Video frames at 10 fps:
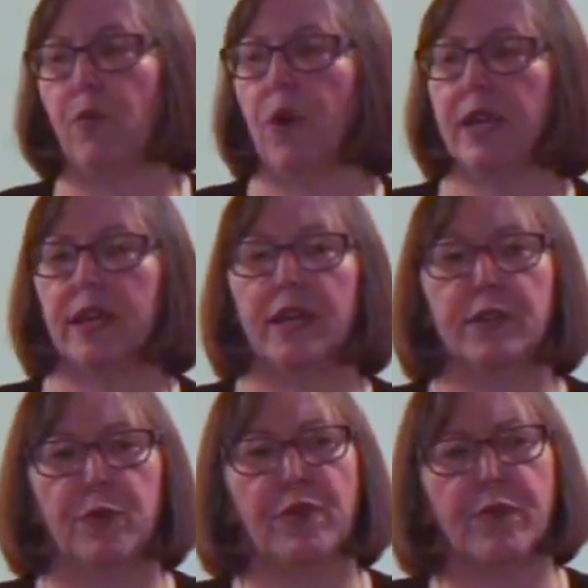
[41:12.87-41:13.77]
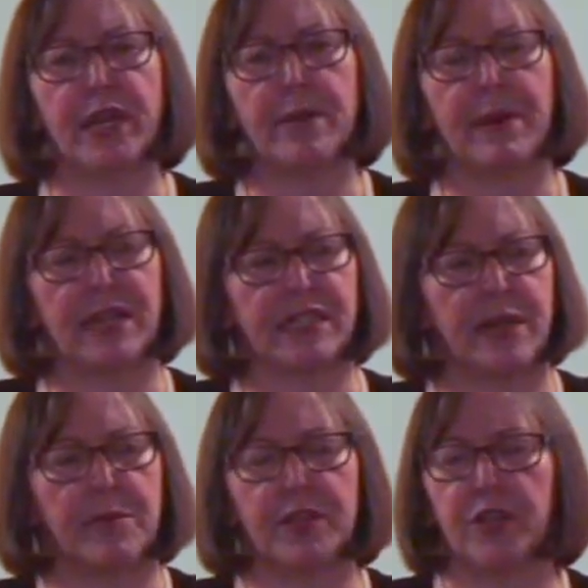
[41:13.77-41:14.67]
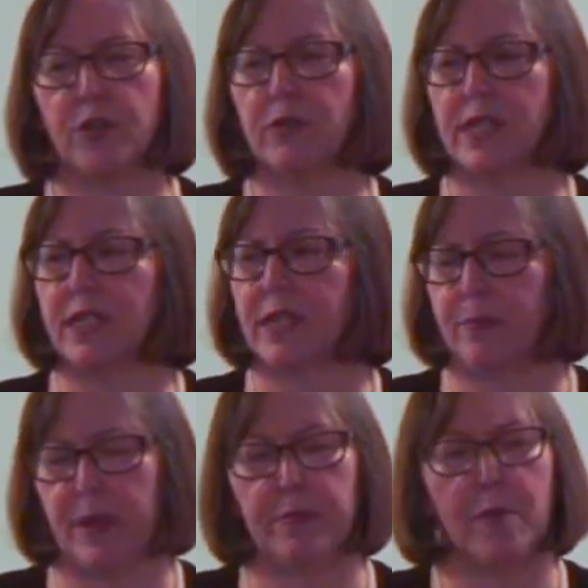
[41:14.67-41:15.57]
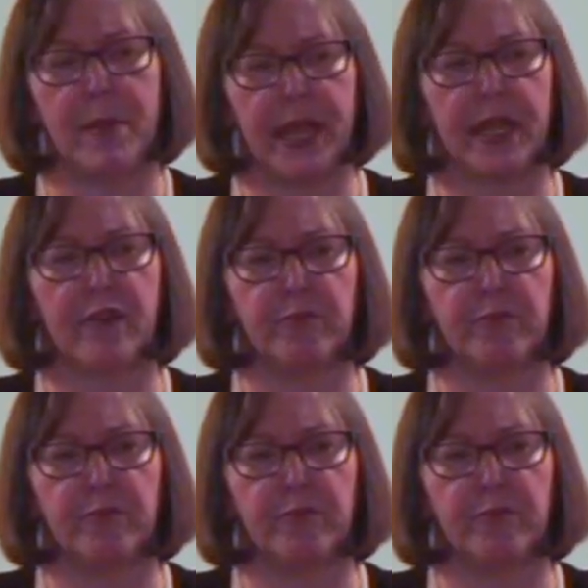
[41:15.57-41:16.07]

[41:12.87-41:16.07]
one, uh, we read about some of the uses that people make